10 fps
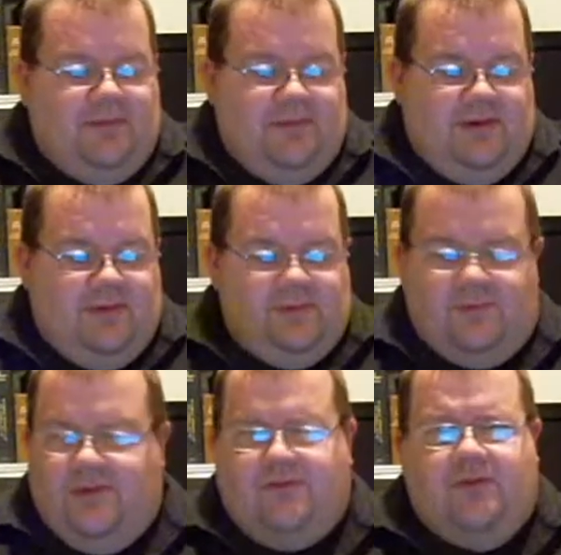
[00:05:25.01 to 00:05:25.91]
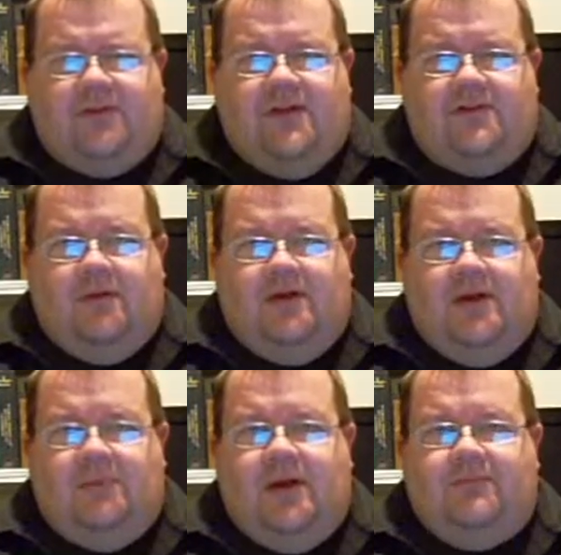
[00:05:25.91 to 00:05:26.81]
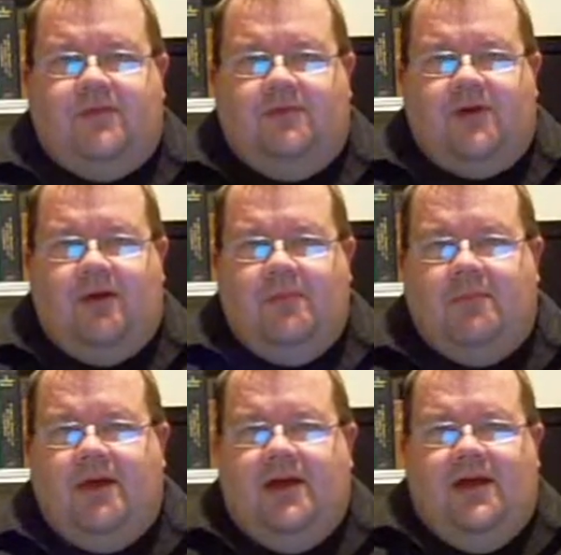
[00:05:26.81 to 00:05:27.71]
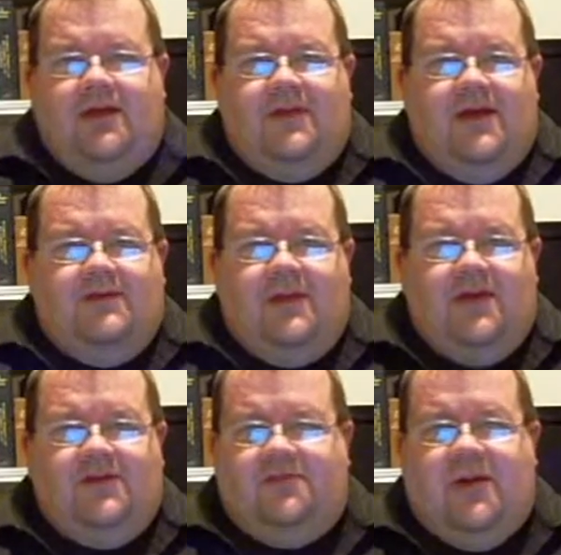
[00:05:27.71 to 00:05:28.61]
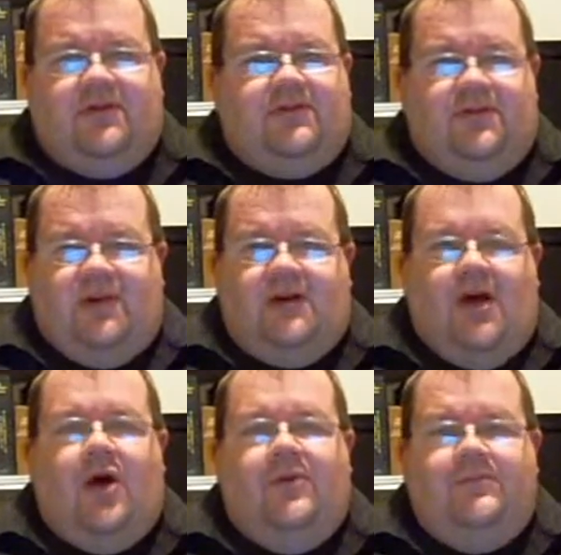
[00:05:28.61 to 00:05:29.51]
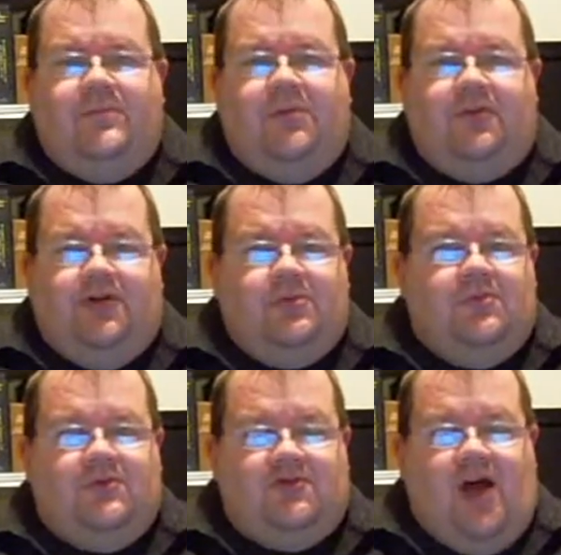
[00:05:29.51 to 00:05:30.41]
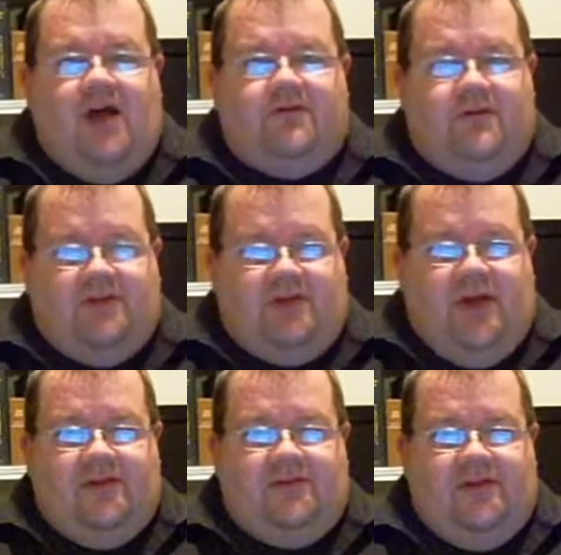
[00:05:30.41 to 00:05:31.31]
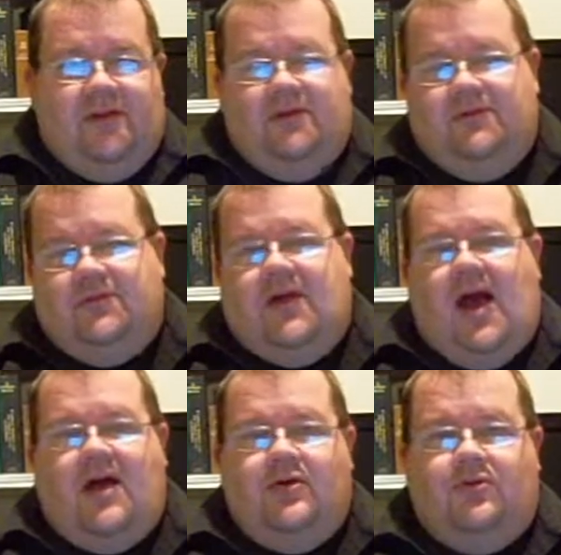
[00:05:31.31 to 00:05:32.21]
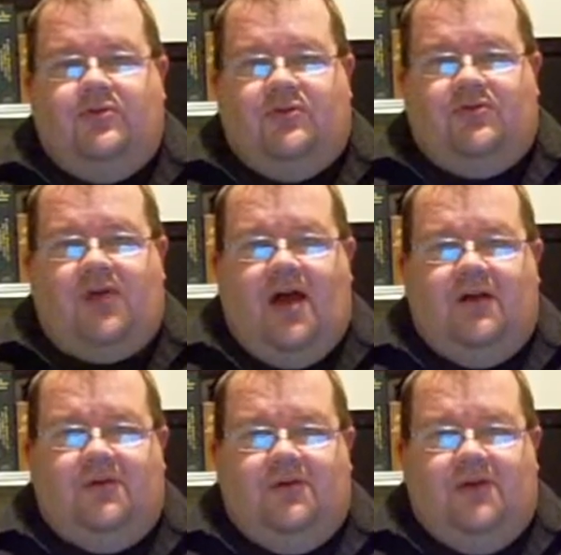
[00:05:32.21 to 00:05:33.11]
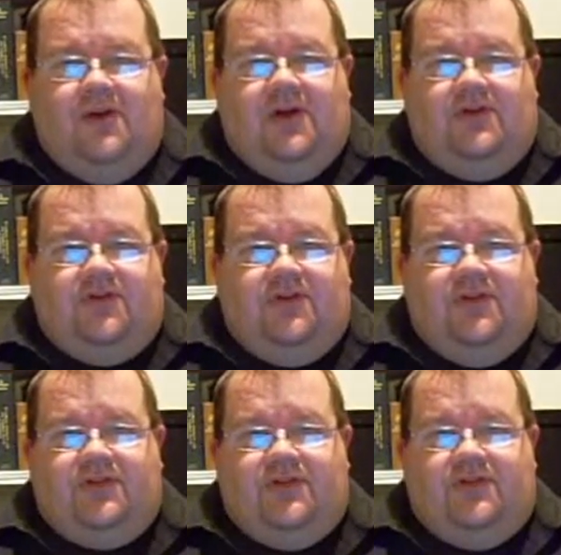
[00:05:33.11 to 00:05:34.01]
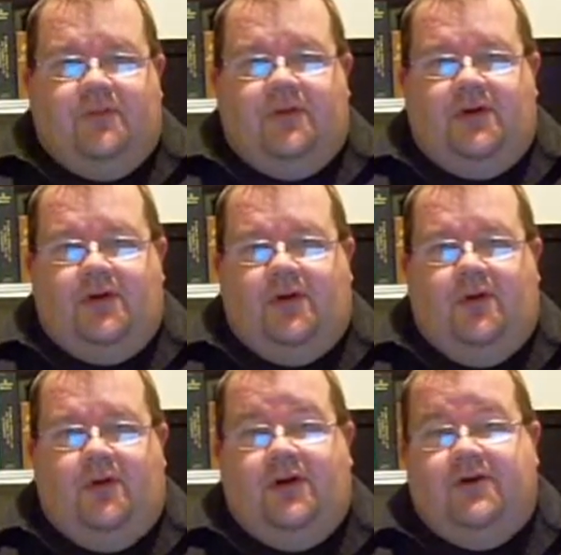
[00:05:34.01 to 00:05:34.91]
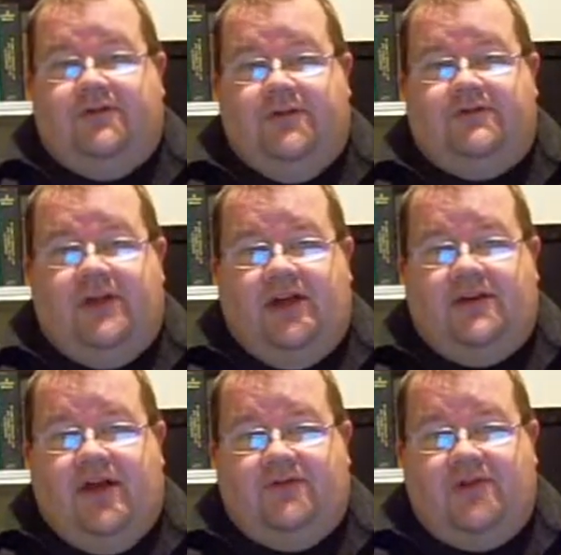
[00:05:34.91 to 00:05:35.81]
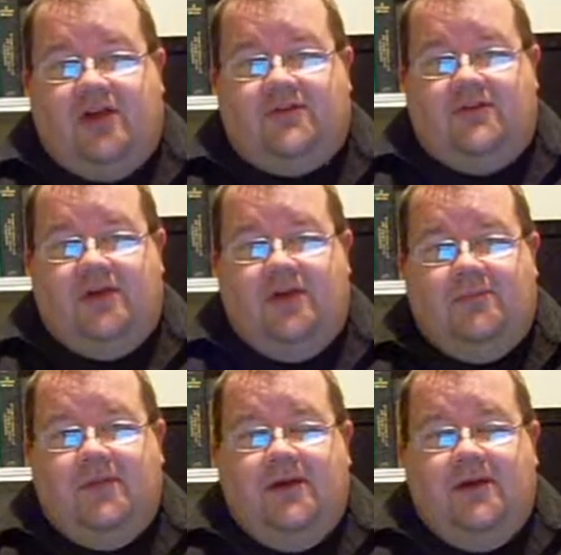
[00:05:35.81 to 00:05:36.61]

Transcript: And this is one of the first cases I read, but I'm trying to remember. They just basically say no. The policewoman's a child for this case. This was a guy who was trying to solicit a girl under 15, to have sex with him.